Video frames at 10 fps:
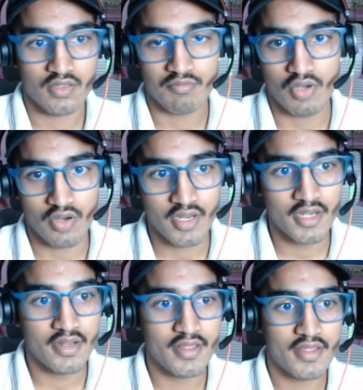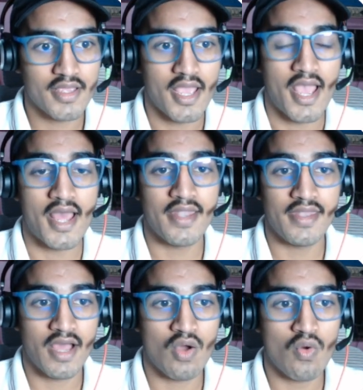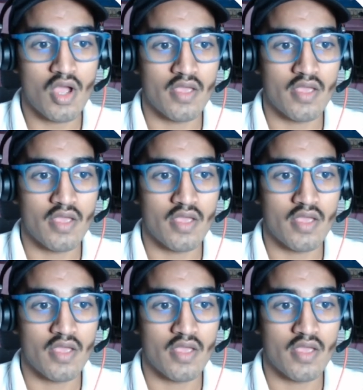bucket, and now